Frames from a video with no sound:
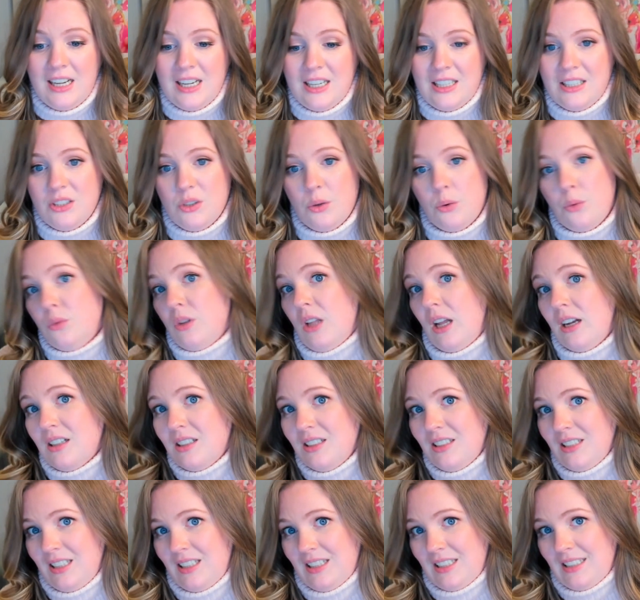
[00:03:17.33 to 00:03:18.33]
So
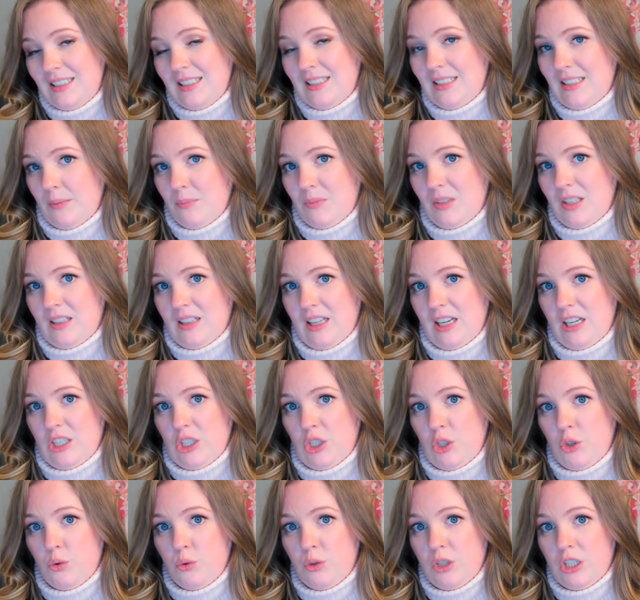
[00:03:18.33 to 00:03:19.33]
luckily, this is something that
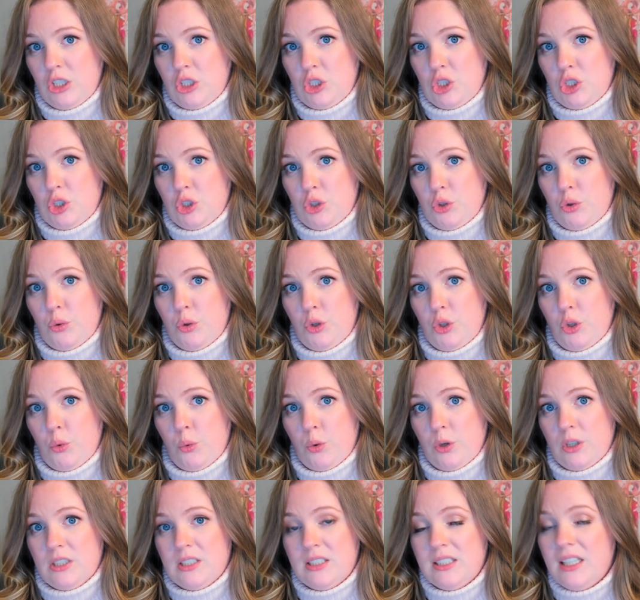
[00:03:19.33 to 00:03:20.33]
you can do
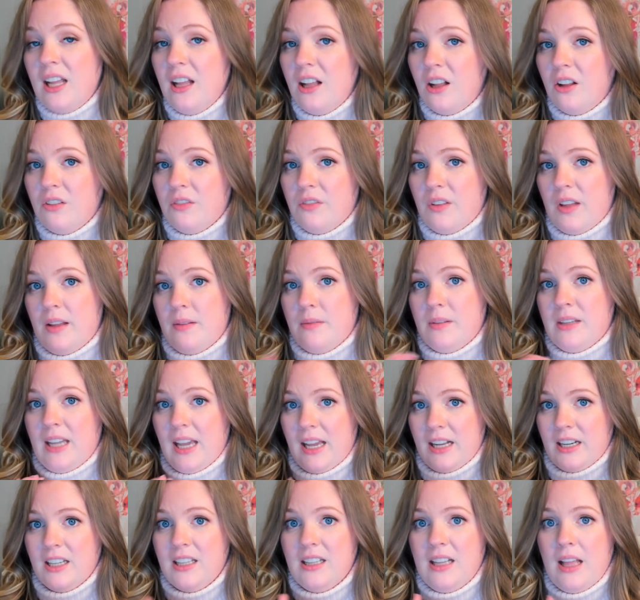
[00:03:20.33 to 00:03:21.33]
yourself, and
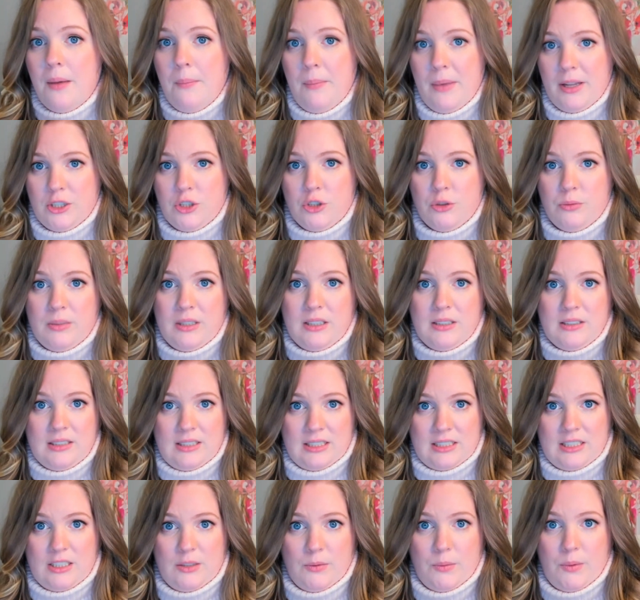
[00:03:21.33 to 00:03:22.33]
getting that measurement
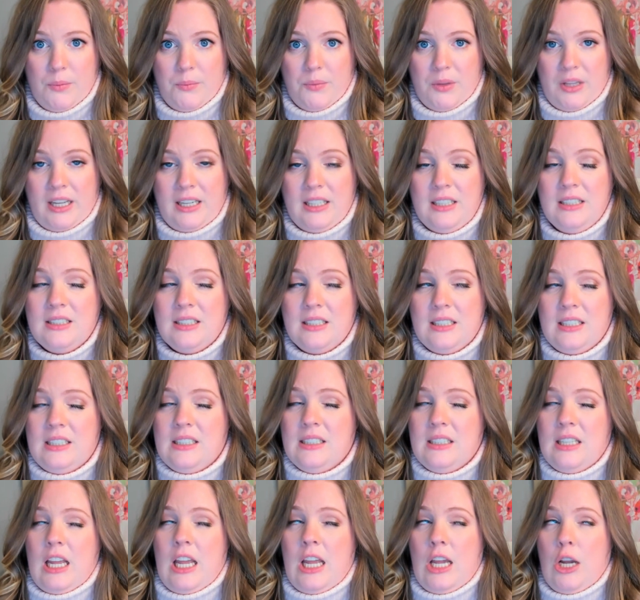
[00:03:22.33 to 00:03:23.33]
system in place
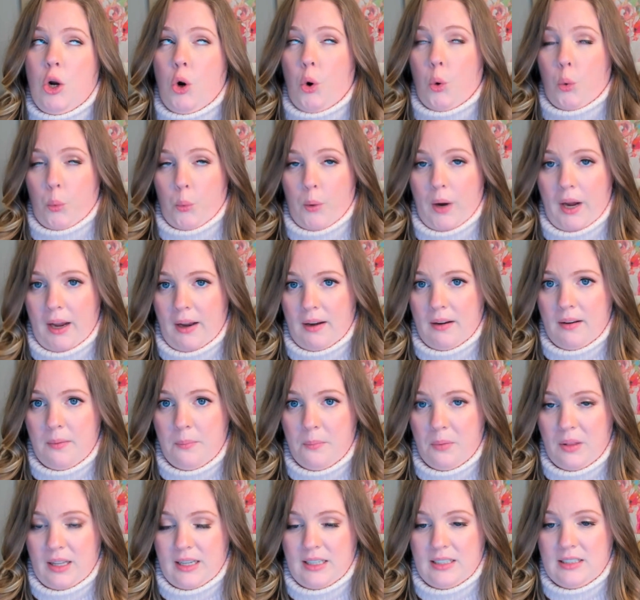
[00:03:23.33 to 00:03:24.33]
is a great
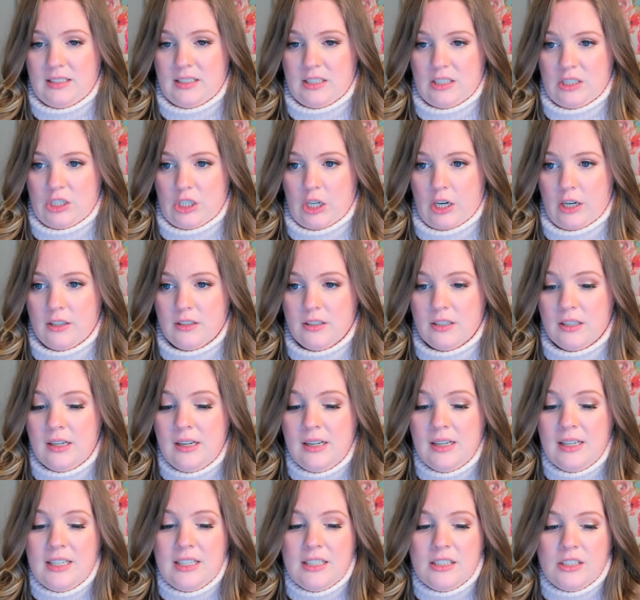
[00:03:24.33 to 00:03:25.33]
place to start.
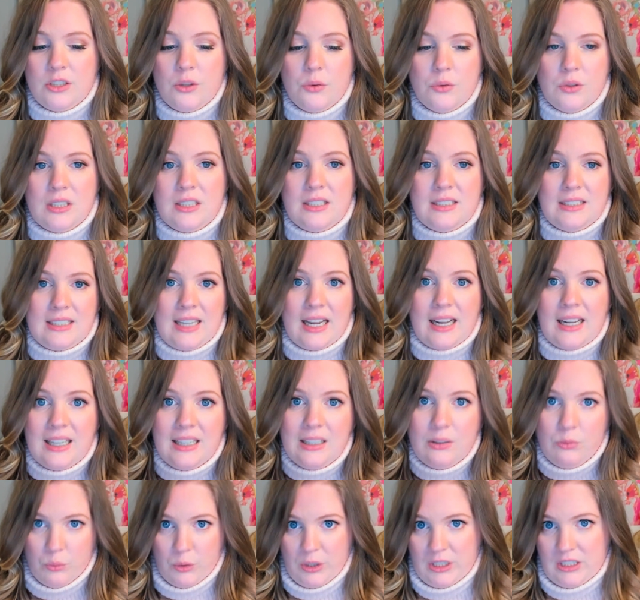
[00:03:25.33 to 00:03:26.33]
So the
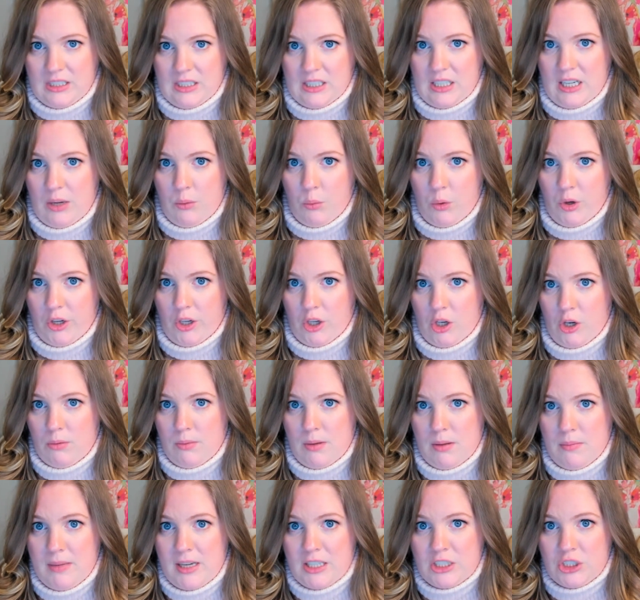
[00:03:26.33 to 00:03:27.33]
second reason I want you to be
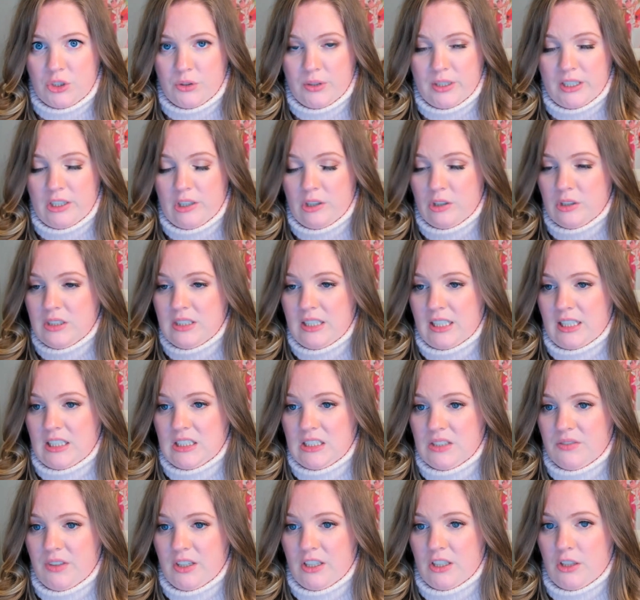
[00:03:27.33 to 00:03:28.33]
measuring your sales
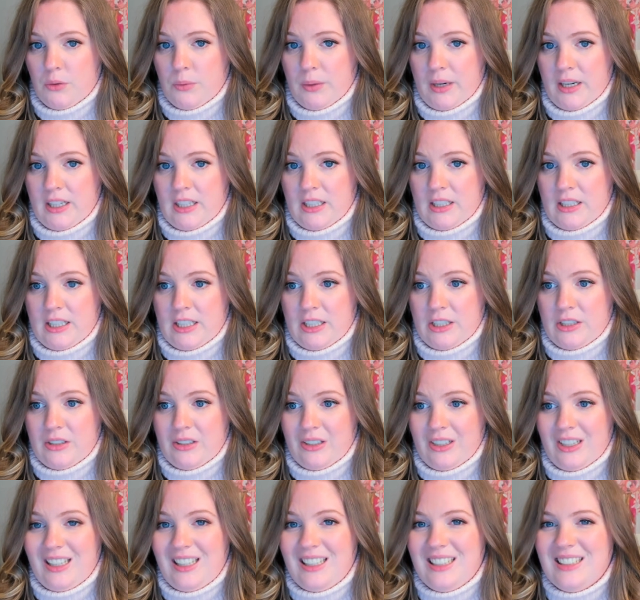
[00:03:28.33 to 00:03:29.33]
funnel
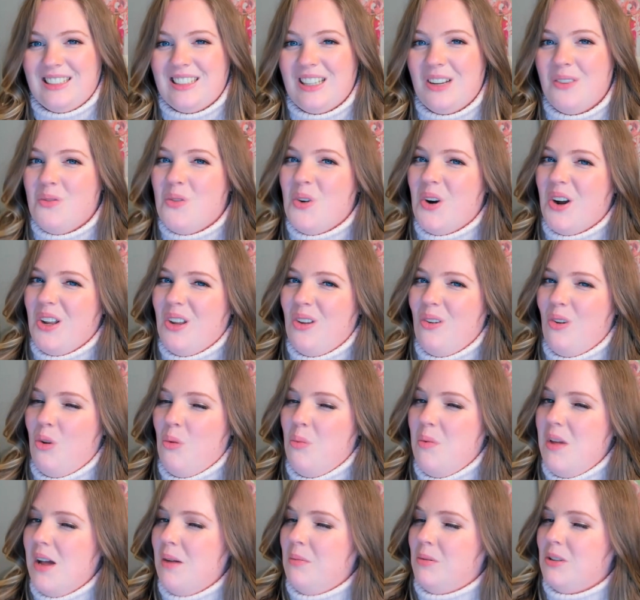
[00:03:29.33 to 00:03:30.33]
regularly is I want you to
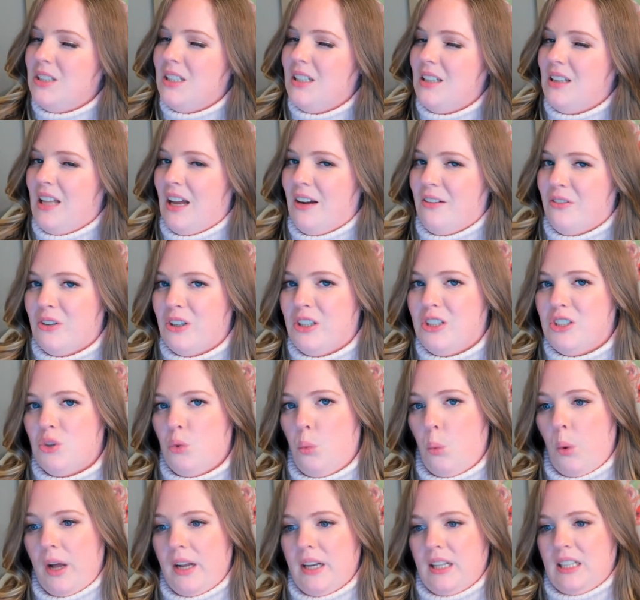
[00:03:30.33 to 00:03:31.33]
be able to leverage
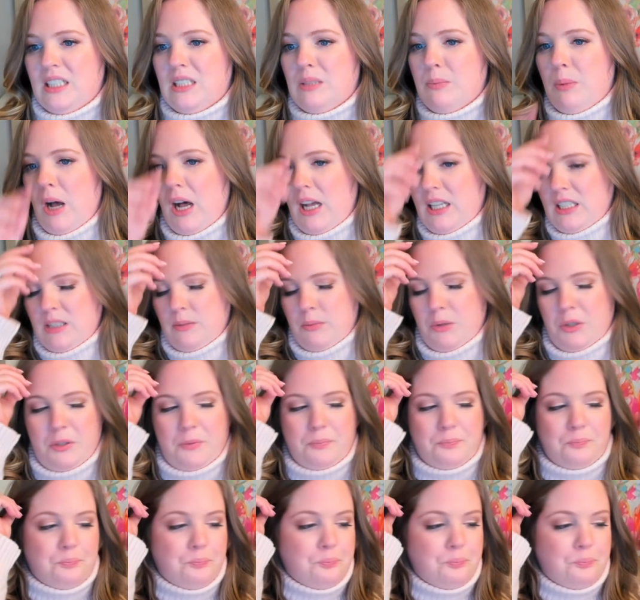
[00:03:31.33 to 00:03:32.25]
what is possible.